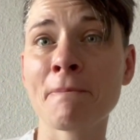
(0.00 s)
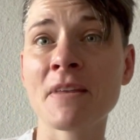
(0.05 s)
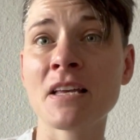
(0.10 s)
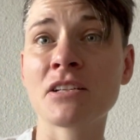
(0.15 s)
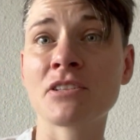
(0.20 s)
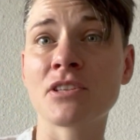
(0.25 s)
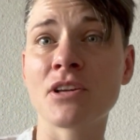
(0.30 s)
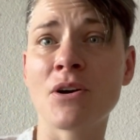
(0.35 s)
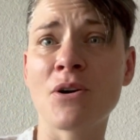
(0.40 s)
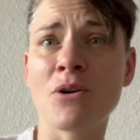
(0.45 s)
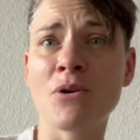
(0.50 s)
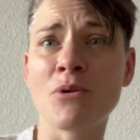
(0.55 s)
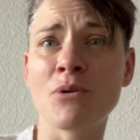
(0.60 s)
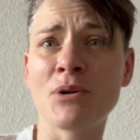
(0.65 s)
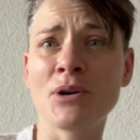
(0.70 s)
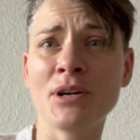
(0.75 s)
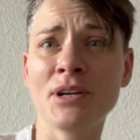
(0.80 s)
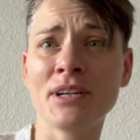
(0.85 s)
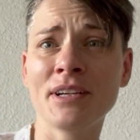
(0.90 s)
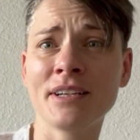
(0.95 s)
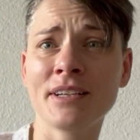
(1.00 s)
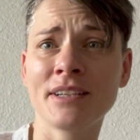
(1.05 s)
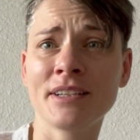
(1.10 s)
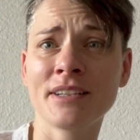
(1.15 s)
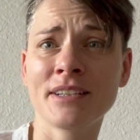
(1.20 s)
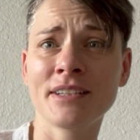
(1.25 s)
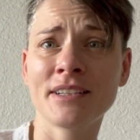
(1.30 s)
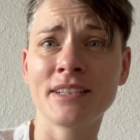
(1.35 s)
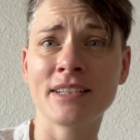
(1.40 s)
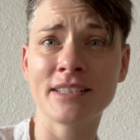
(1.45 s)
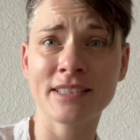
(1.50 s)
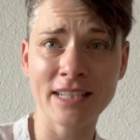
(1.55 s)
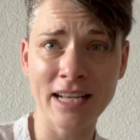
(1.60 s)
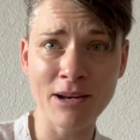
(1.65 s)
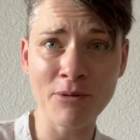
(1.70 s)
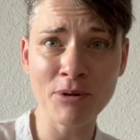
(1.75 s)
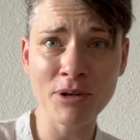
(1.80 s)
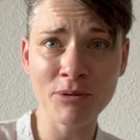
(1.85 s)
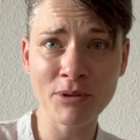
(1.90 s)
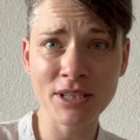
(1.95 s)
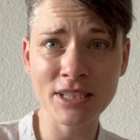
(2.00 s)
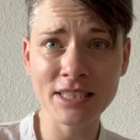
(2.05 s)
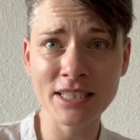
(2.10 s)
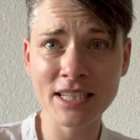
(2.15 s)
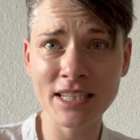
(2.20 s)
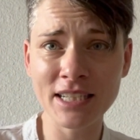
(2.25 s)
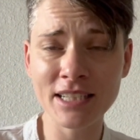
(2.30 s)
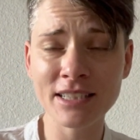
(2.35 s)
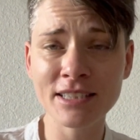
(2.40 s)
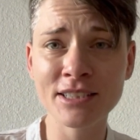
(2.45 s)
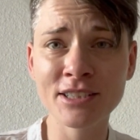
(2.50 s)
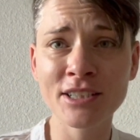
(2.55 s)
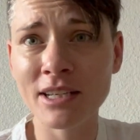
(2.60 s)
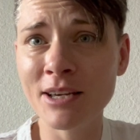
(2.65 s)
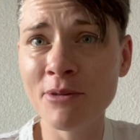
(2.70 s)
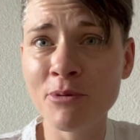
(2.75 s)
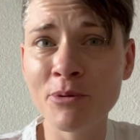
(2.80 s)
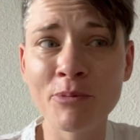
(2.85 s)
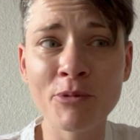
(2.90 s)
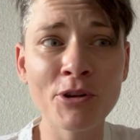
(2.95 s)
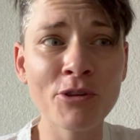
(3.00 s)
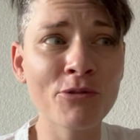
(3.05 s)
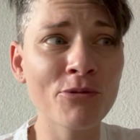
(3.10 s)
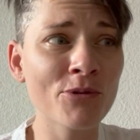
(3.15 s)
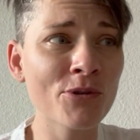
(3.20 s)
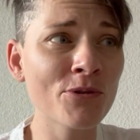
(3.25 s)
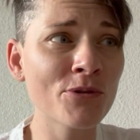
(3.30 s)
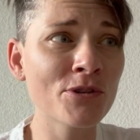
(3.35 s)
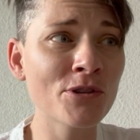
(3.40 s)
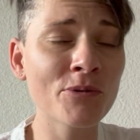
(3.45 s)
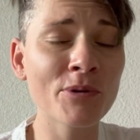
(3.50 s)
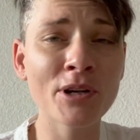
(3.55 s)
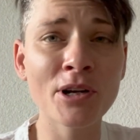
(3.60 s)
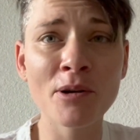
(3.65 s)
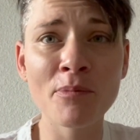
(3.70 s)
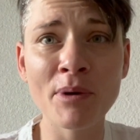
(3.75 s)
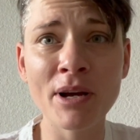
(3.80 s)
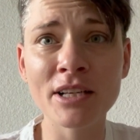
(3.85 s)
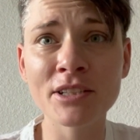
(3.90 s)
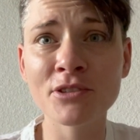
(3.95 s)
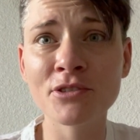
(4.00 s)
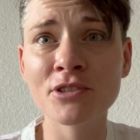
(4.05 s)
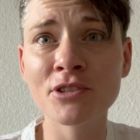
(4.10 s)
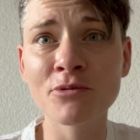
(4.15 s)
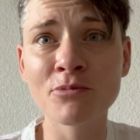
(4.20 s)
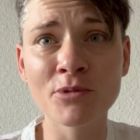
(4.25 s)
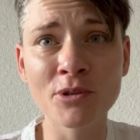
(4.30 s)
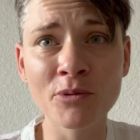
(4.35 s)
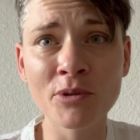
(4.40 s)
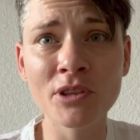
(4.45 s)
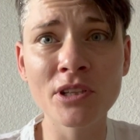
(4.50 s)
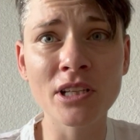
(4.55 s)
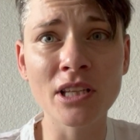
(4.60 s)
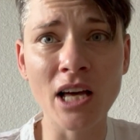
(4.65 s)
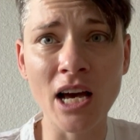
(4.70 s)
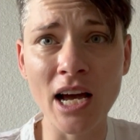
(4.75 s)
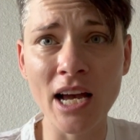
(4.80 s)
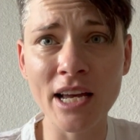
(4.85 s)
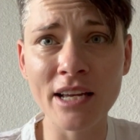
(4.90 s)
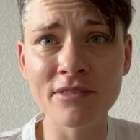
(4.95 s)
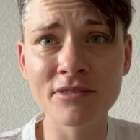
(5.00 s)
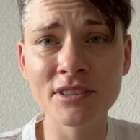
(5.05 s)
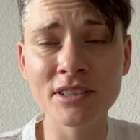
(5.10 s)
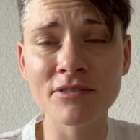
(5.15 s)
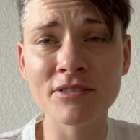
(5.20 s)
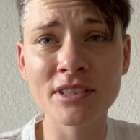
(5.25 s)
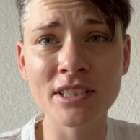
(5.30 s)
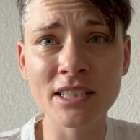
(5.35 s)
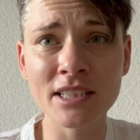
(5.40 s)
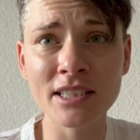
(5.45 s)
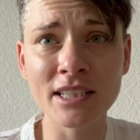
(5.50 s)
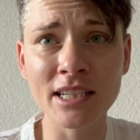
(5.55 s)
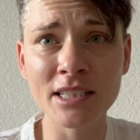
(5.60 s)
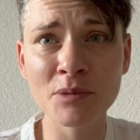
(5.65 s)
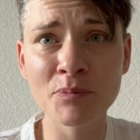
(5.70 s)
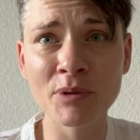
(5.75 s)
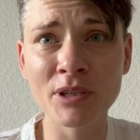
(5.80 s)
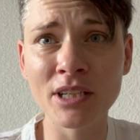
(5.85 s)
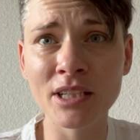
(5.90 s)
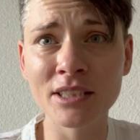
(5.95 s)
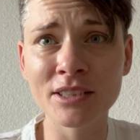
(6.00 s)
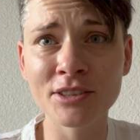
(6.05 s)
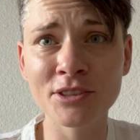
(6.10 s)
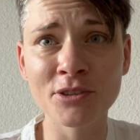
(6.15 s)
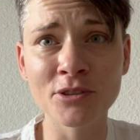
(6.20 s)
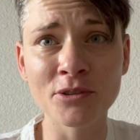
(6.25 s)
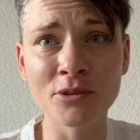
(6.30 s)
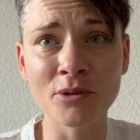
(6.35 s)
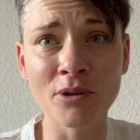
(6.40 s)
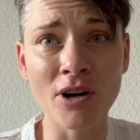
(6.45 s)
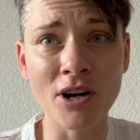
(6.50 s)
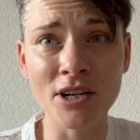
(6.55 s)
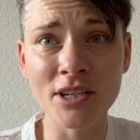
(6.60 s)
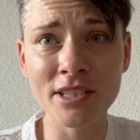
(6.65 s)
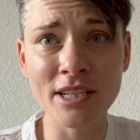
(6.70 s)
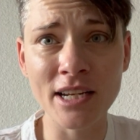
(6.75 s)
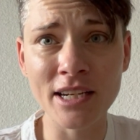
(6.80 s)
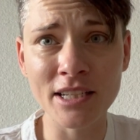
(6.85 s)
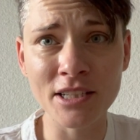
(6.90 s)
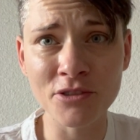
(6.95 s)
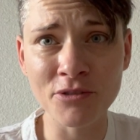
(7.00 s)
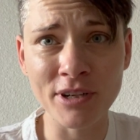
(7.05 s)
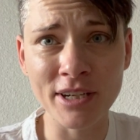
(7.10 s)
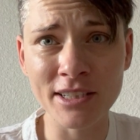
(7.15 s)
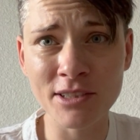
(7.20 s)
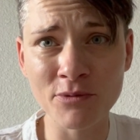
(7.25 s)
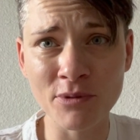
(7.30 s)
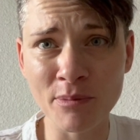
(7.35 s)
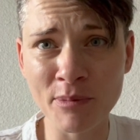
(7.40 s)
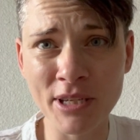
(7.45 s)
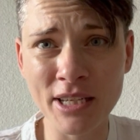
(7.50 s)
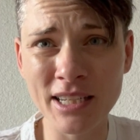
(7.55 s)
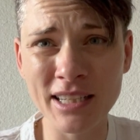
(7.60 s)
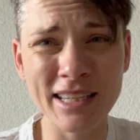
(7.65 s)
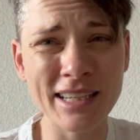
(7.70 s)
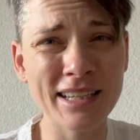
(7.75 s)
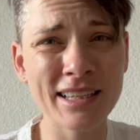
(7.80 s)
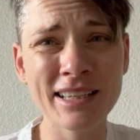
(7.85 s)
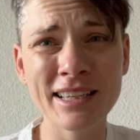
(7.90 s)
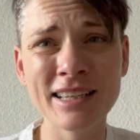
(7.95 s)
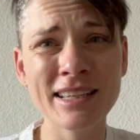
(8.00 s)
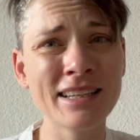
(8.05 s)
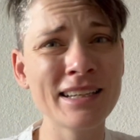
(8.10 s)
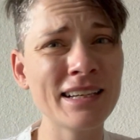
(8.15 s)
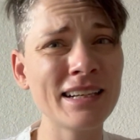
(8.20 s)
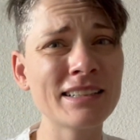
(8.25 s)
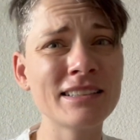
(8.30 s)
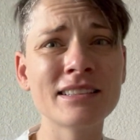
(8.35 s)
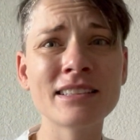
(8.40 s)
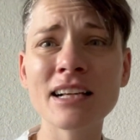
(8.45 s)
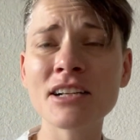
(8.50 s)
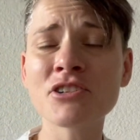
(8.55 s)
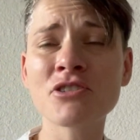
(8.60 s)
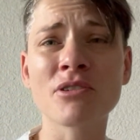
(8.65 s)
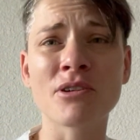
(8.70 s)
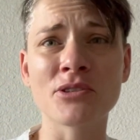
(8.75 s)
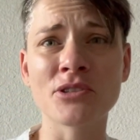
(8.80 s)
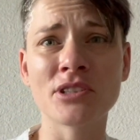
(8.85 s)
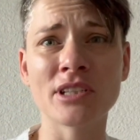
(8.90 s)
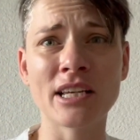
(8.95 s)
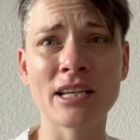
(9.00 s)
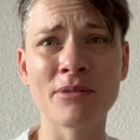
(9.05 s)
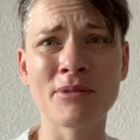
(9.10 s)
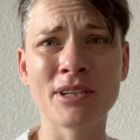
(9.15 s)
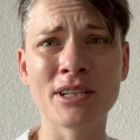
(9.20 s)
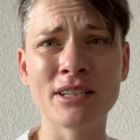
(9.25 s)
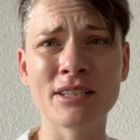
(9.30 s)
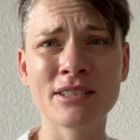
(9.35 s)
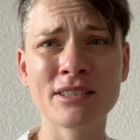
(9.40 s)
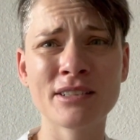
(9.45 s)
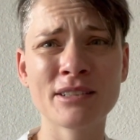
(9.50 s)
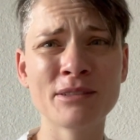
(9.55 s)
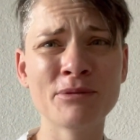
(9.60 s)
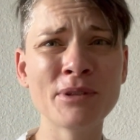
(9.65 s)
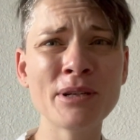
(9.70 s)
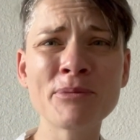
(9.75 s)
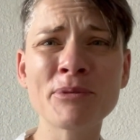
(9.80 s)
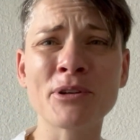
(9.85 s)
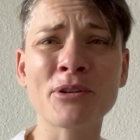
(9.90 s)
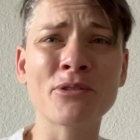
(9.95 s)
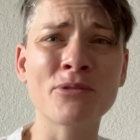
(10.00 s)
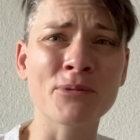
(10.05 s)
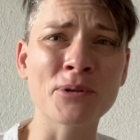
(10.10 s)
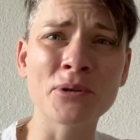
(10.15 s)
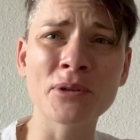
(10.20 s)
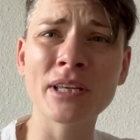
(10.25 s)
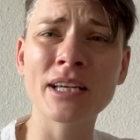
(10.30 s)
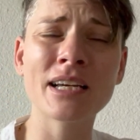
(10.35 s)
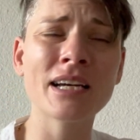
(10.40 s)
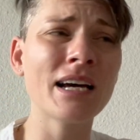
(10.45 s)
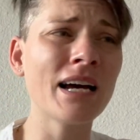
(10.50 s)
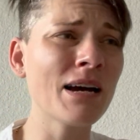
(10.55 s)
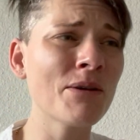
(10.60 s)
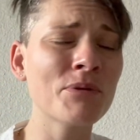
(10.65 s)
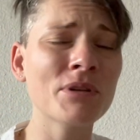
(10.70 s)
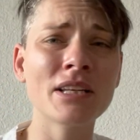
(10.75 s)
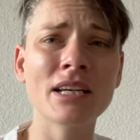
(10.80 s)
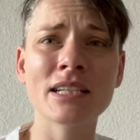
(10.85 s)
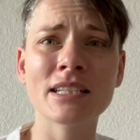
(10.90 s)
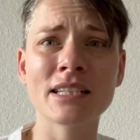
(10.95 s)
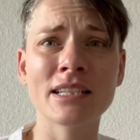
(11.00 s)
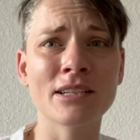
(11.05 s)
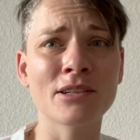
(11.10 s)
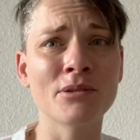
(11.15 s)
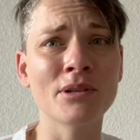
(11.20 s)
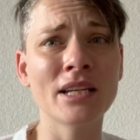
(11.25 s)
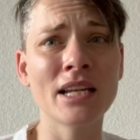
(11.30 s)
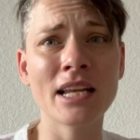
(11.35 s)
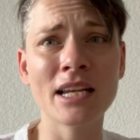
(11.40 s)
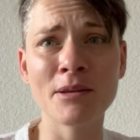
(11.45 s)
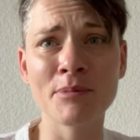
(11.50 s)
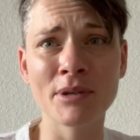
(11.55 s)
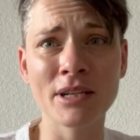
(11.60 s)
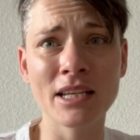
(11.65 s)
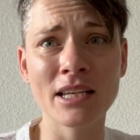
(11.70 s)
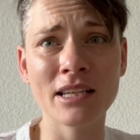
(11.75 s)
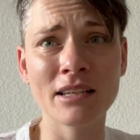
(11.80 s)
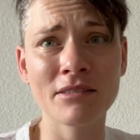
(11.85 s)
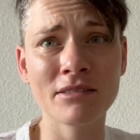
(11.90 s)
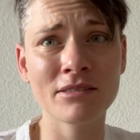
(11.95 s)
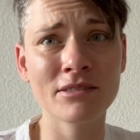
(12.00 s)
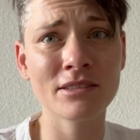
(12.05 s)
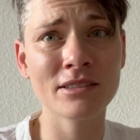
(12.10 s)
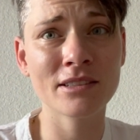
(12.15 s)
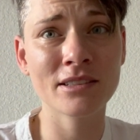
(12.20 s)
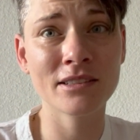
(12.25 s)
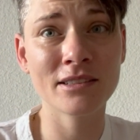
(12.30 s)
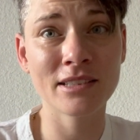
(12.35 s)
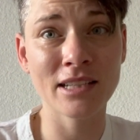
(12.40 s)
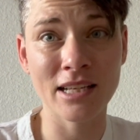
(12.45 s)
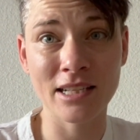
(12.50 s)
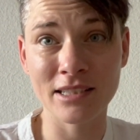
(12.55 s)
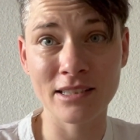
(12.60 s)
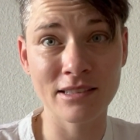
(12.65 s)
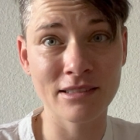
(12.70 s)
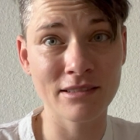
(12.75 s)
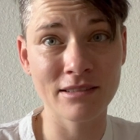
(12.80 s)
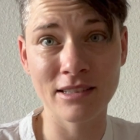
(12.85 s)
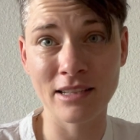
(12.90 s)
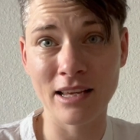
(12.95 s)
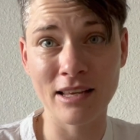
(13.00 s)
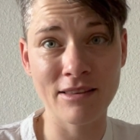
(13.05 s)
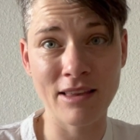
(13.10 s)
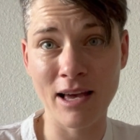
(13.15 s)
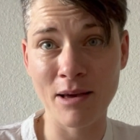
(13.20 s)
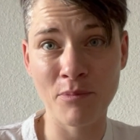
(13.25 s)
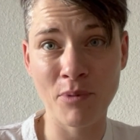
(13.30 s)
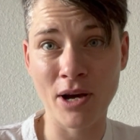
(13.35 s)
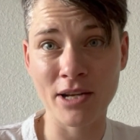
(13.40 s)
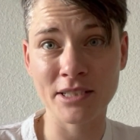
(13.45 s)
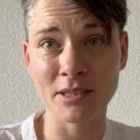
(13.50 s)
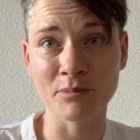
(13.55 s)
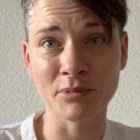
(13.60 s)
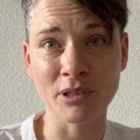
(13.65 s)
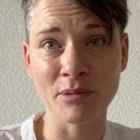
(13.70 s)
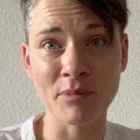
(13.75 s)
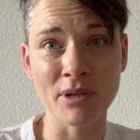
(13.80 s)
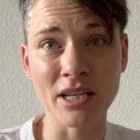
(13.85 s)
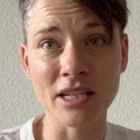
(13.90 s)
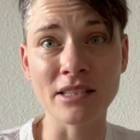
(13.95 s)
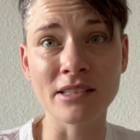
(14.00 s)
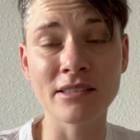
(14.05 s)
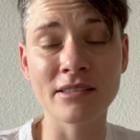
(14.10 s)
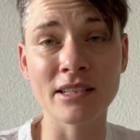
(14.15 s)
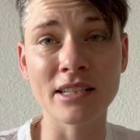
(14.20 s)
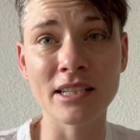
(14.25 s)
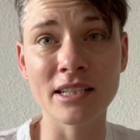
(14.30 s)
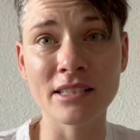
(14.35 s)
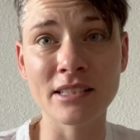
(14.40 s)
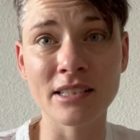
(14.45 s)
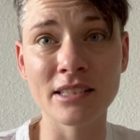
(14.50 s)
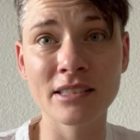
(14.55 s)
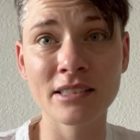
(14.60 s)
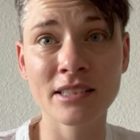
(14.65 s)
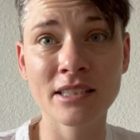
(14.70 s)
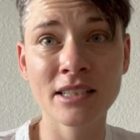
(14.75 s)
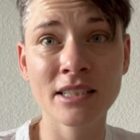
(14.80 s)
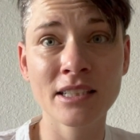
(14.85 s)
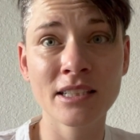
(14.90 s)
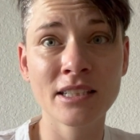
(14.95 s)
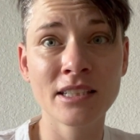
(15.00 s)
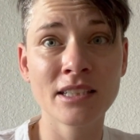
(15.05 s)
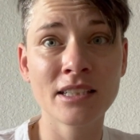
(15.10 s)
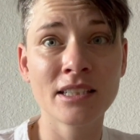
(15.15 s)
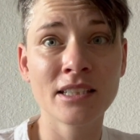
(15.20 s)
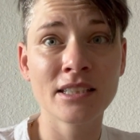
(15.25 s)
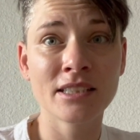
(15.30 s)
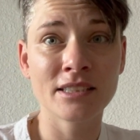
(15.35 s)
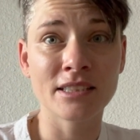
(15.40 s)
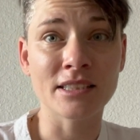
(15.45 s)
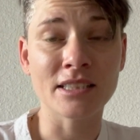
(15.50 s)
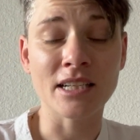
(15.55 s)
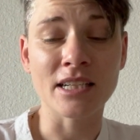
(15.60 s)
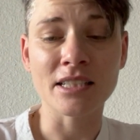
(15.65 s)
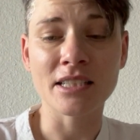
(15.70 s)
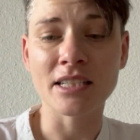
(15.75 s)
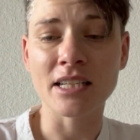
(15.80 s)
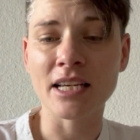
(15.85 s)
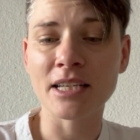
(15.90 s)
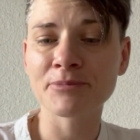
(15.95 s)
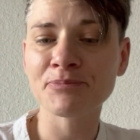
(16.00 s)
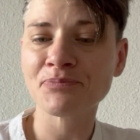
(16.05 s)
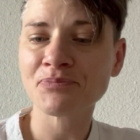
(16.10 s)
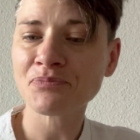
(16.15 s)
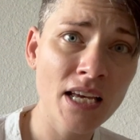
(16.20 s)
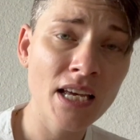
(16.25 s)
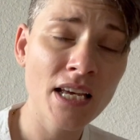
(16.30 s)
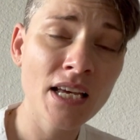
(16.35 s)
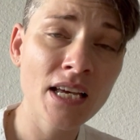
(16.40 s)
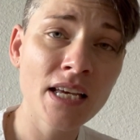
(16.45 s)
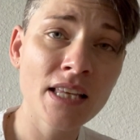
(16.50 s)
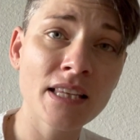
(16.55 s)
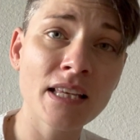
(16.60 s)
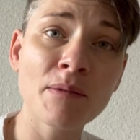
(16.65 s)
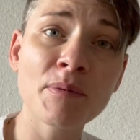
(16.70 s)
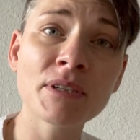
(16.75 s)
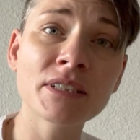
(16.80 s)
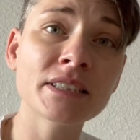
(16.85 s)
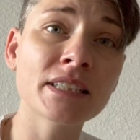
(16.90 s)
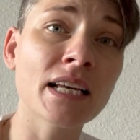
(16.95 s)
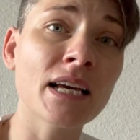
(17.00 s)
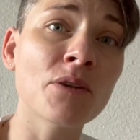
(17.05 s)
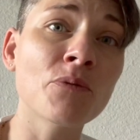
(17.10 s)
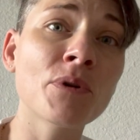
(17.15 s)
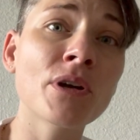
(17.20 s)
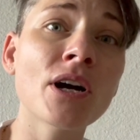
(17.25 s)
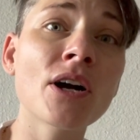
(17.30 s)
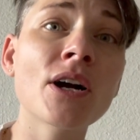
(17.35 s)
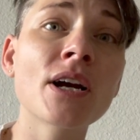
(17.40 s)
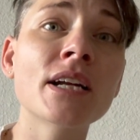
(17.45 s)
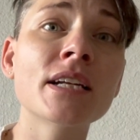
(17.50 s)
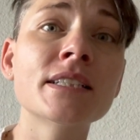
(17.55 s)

So is that what this is? When we're through doing our best to ruin the lives of cis lesbians who aren't dating trans women, like, it's such gross language. When we're through, like, I would like to hear what anybody says that that possibly means that isn't disgusting. That being said, we are at a